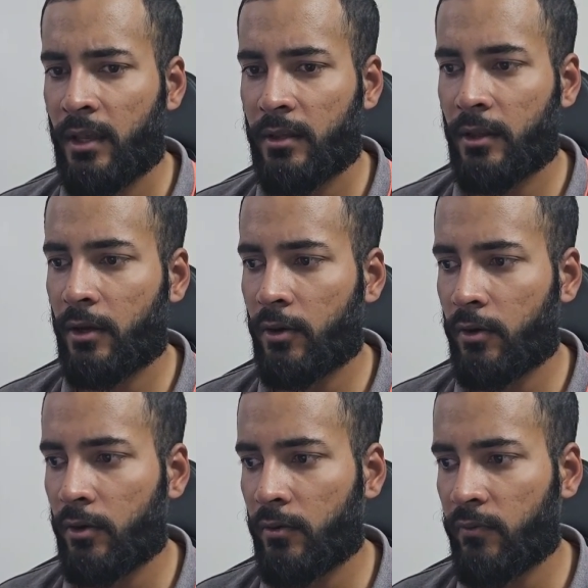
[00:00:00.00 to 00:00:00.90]

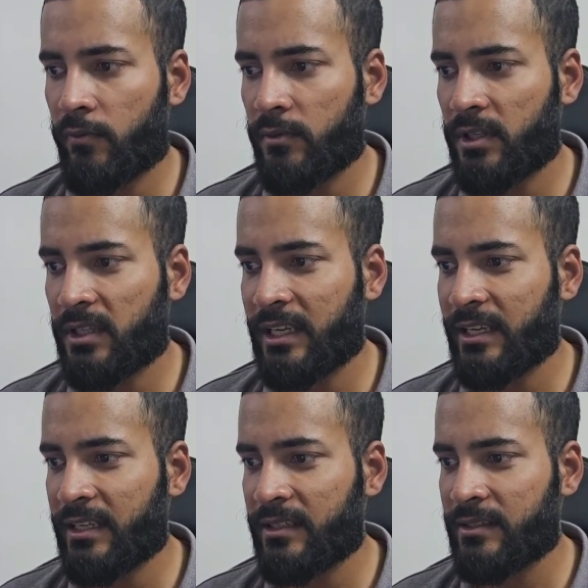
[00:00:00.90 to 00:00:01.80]
Now the thing
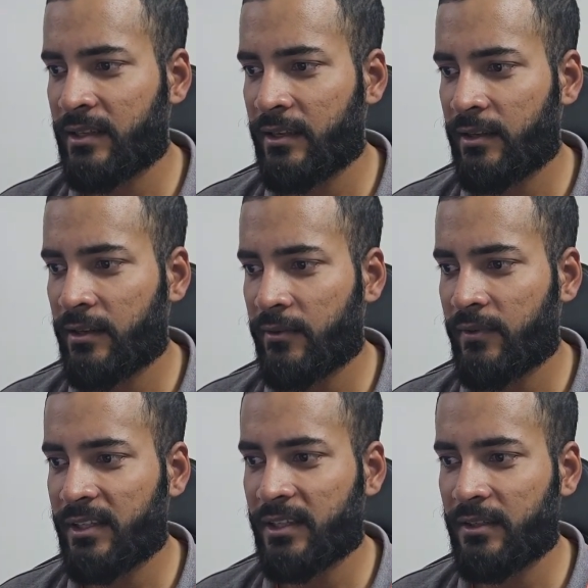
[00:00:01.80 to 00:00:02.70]
is
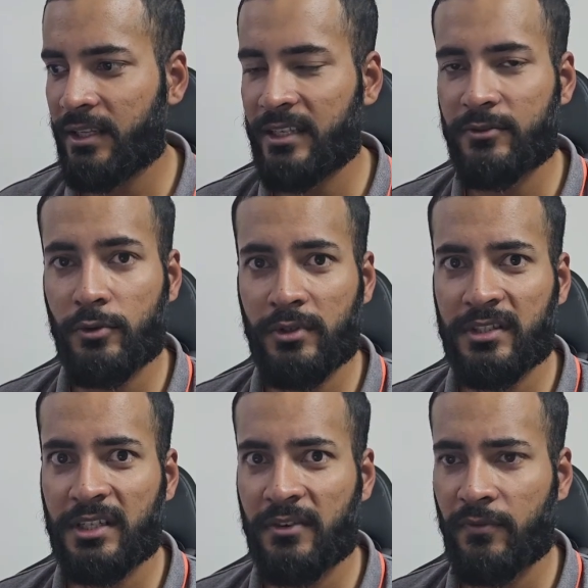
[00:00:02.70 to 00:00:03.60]
whether these
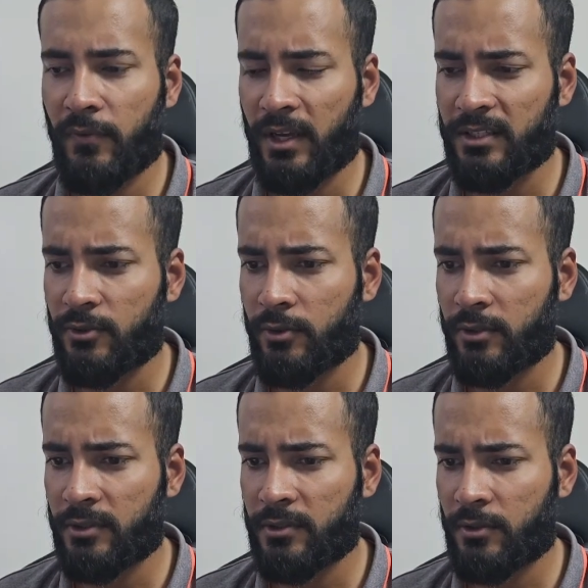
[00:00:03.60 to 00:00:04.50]
tokens are fast
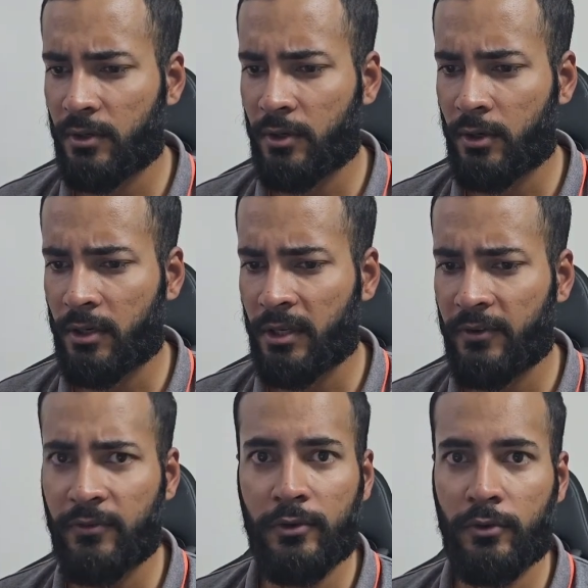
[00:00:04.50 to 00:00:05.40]
tokens or not.
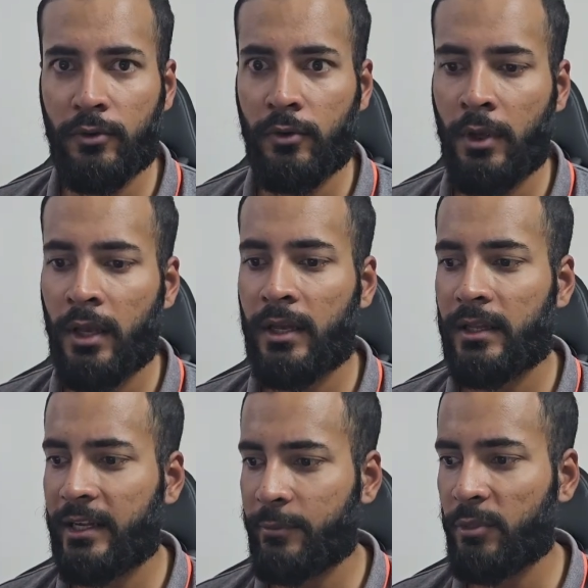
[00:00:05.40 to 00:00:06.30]
If you know,
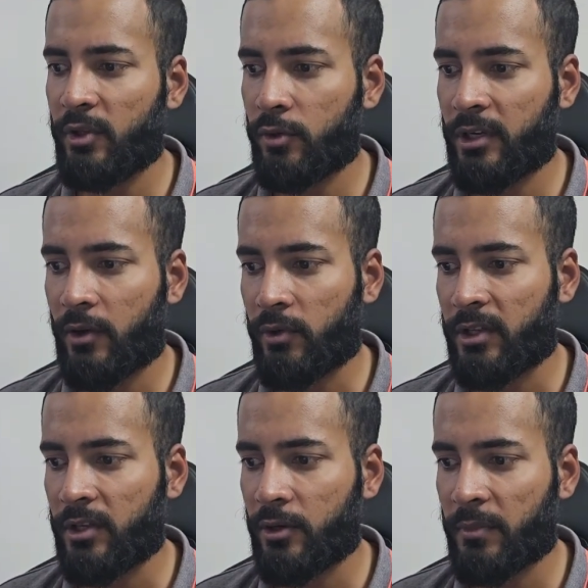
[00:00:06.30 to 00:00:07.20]
let me know down in
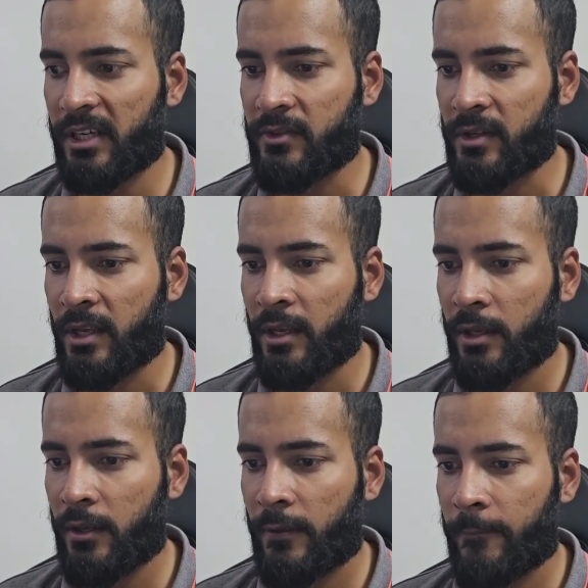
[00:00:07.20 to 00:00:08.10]
the comments.
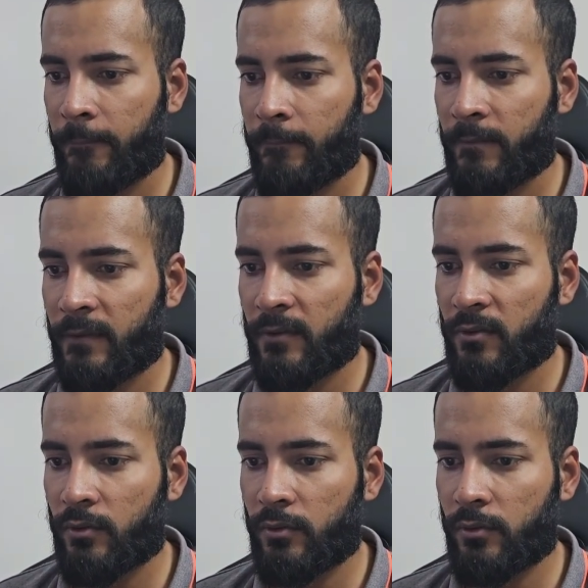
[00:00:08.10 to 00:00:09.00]

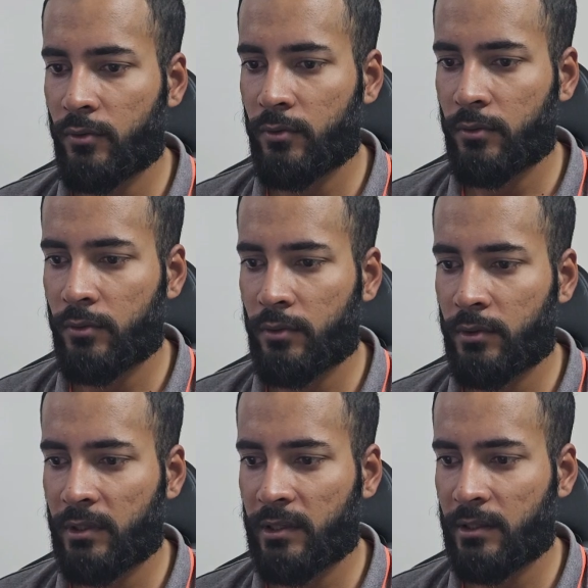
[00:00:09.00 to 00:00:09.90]
So
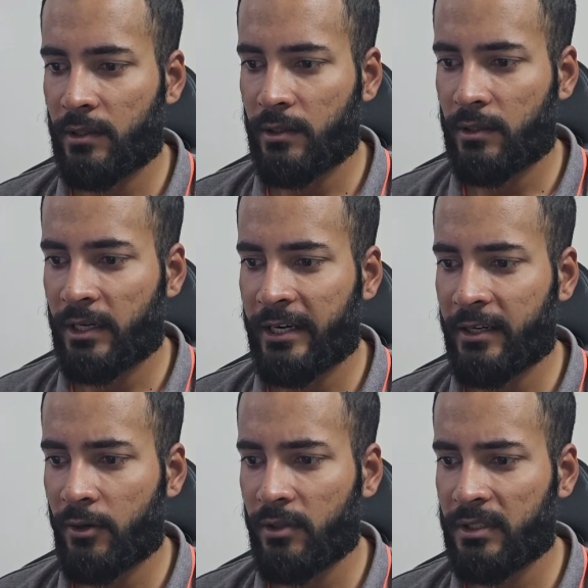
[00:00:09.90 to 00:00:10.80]
right
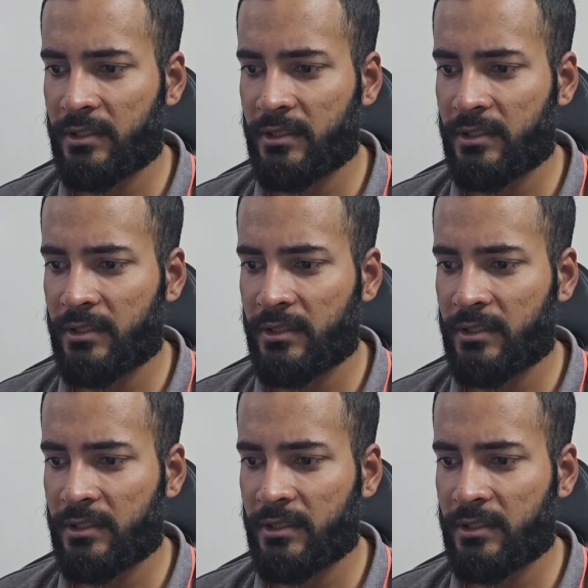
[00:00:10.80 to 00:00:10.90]
now